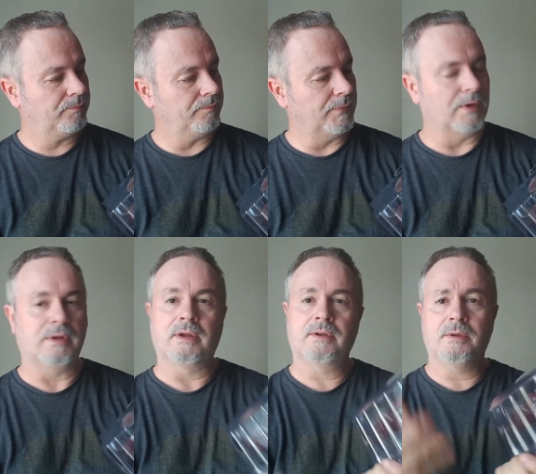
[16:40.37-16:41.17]
look,
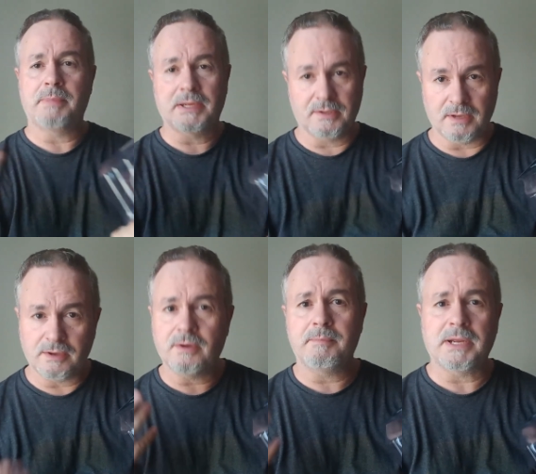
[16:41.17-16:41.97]
I'm going back
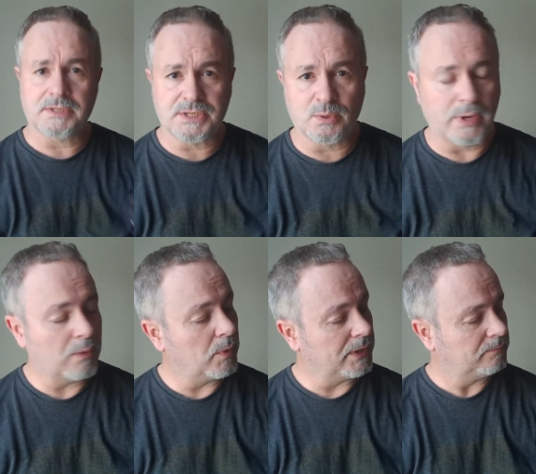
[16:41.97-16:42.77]
to square
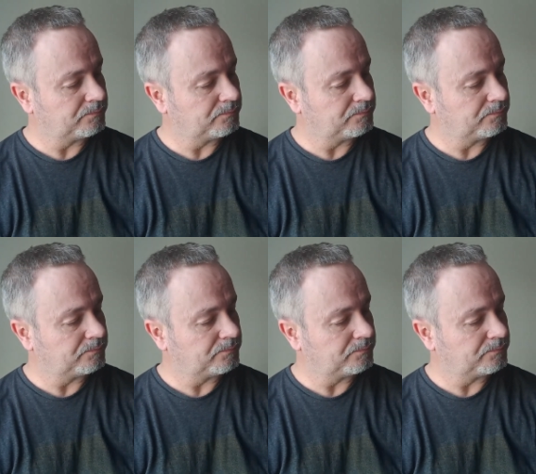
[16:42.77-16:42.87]
one.